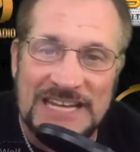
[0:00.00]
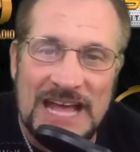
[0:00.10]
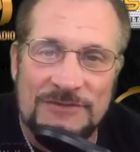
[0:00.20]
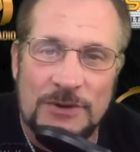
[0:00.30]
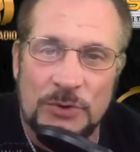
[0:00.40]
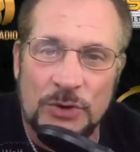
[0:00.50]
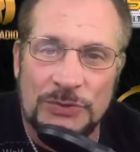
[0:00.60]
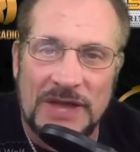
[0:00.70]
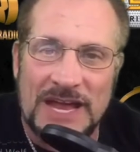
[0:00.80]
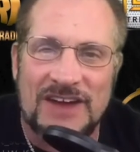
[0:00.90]
have a booth
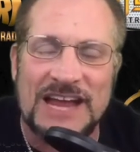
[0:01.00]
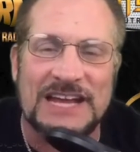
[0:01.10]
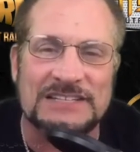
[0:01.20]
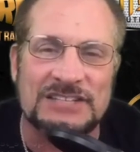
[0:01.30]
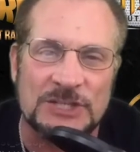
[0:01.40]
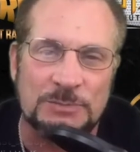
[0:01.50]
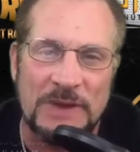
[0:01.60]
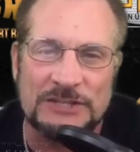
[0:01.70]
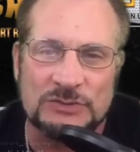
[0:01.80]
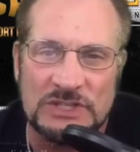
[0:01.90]
there? I got to touch
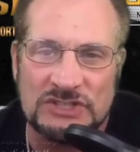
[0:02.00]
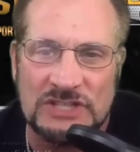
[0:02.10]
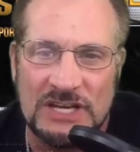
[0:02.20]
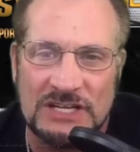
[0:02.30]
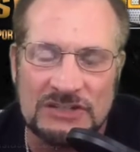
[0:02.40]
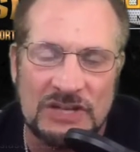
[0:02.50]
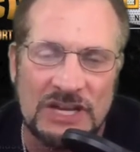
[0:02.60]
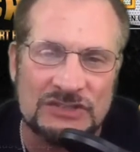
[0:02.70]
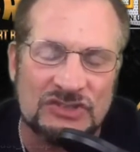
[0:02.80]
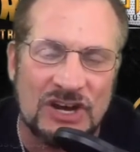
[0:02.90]
base with
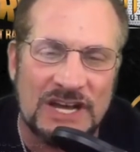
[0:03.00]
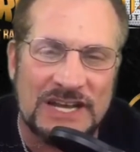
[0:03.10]
John